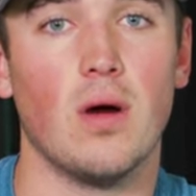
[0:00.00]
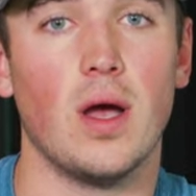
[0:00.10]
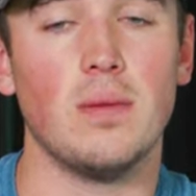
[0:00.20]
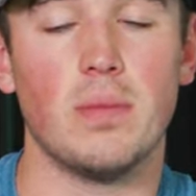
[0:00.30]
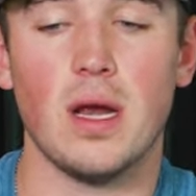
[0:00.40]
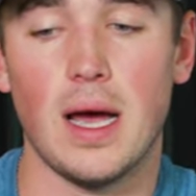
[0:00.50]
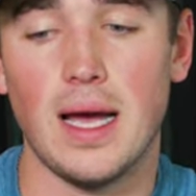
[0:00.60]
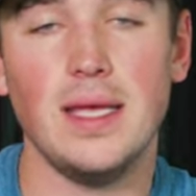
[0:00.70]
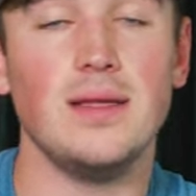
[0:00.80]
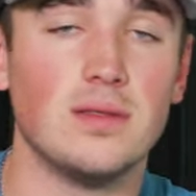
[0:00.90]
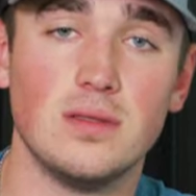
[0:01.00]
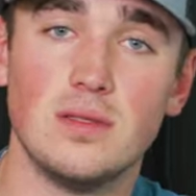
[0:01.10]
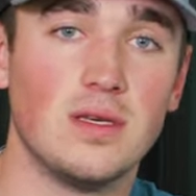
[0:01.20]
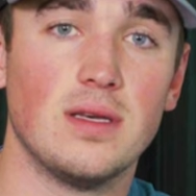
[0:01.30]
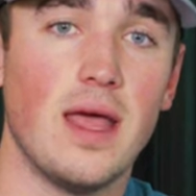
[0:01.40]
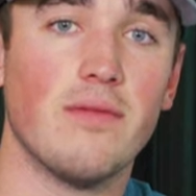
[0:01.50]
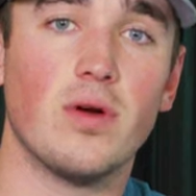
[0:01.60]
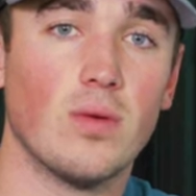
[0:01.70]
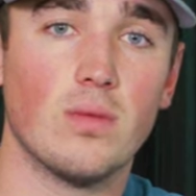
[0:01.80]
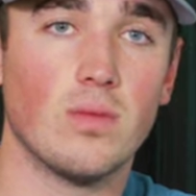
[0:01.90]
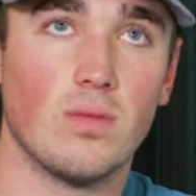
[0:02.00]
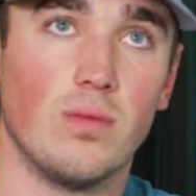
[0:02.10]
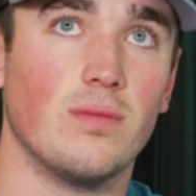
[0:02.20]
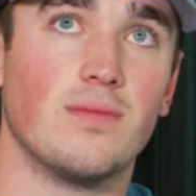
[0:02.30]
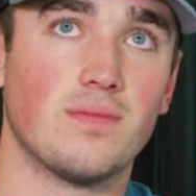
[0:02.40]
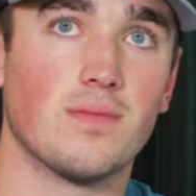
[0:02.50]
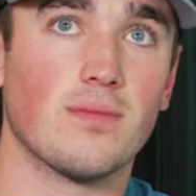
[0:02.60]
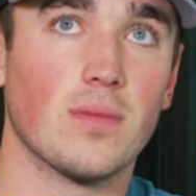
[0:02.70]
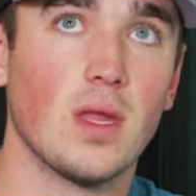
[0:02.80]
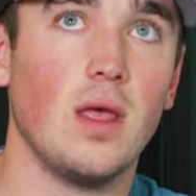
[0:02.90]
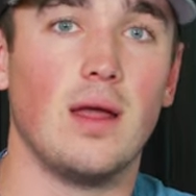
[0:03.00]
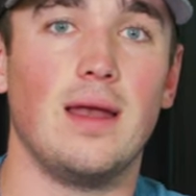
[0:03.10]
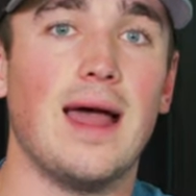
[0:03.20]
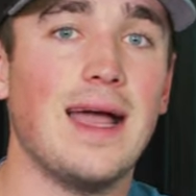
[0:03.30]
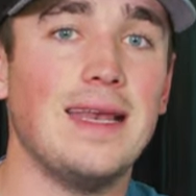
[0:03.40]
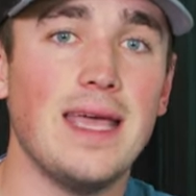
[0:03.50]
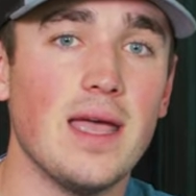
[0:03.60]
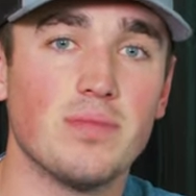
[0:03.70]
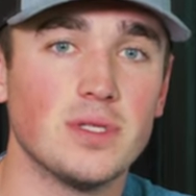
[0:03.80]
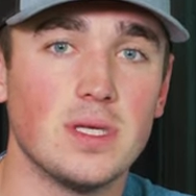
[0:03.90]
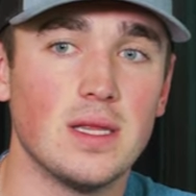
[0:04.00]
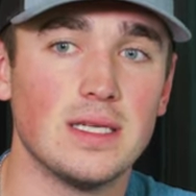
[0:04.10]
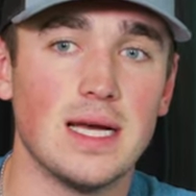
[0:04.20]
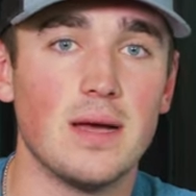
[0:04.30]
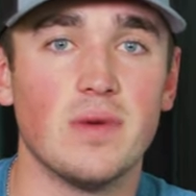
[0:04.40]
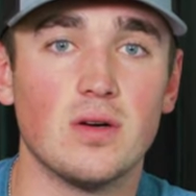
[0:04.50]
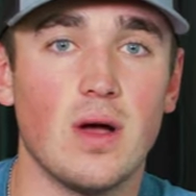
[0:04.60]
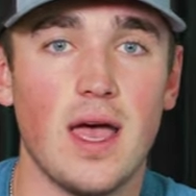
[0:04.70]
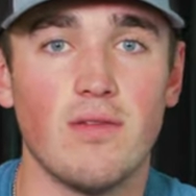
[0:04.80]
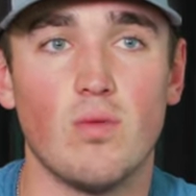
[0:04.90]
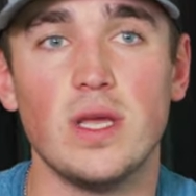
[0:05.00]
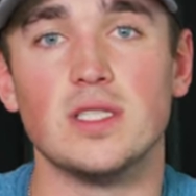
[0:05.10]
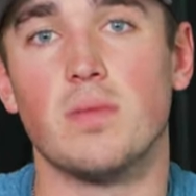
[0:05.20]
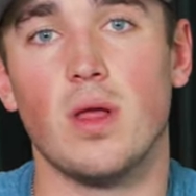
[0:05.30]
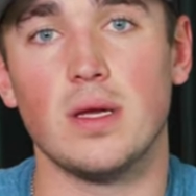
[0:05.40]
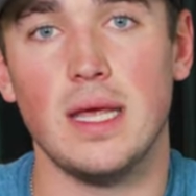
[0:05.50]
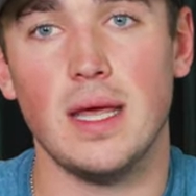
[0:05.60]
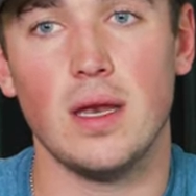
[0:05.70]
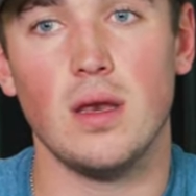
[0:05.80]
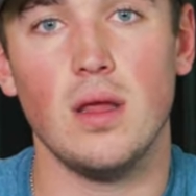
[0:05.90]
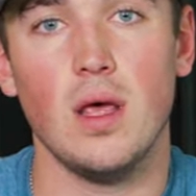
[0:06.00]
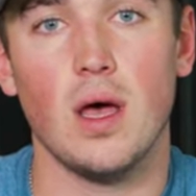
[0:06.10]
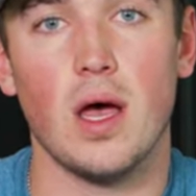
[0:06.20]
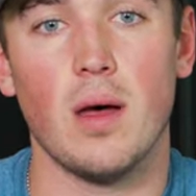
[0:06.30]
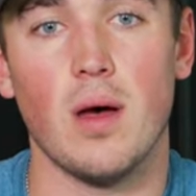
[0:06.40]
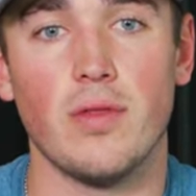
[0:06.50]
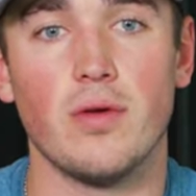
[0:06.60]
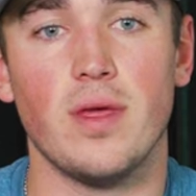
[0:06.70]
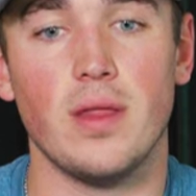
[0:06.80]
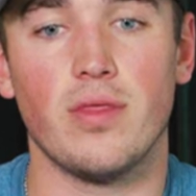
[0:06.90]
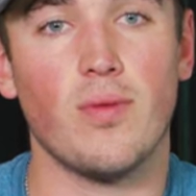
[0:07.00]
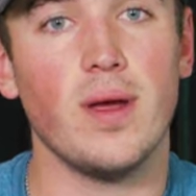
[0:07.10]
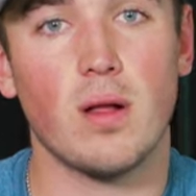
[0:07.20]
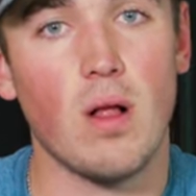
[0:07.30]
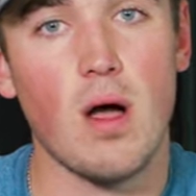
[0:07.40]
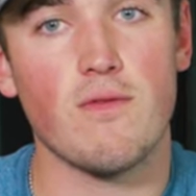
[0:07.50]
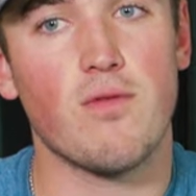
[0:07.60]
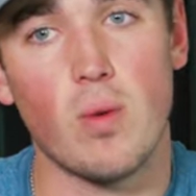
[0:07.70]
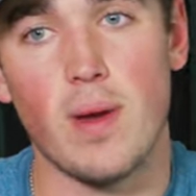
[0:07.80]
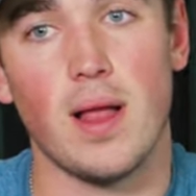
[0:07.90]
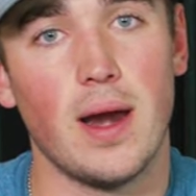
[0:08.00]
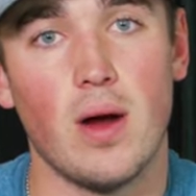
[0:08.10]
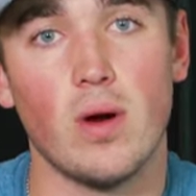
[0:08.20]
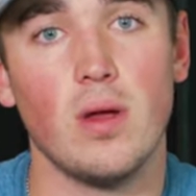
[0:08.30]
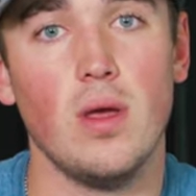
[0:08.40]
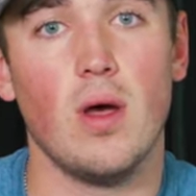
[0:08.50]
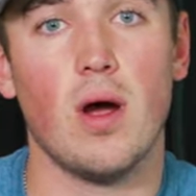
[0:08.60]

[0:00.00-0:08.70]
Right. but I never 98% of the time, I don't have winds plugged in uh, other than 3 o'clock four mile an hour,